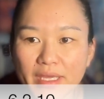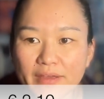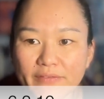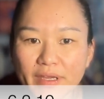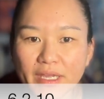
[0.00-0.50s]

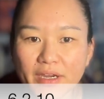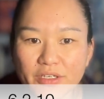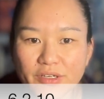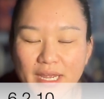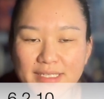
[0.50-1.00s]
If a
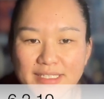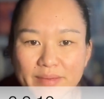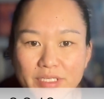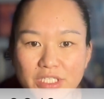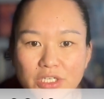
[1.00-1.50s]
character has
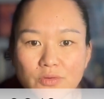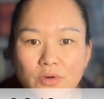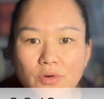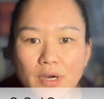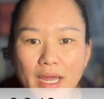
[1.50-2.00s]
damage
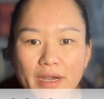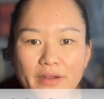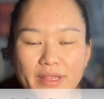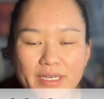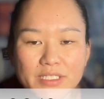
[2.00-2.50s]
equal or
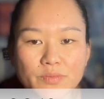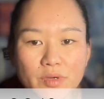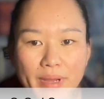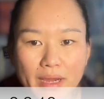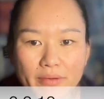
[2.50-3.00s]
higher than its
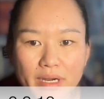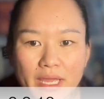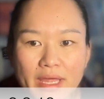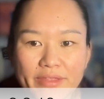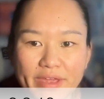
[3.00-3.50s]
willpower,
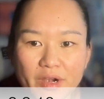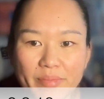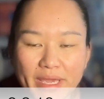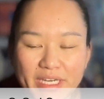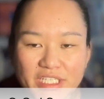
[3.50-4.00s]
they are
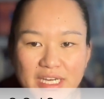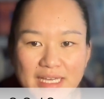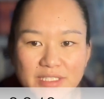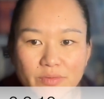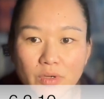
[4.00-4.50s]
banished
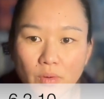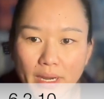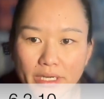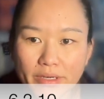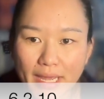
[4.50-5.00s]
as a
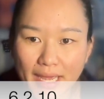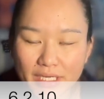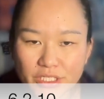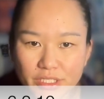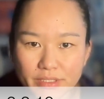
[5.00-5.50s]
required
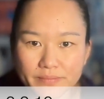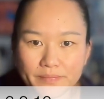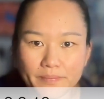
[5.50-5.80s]
action.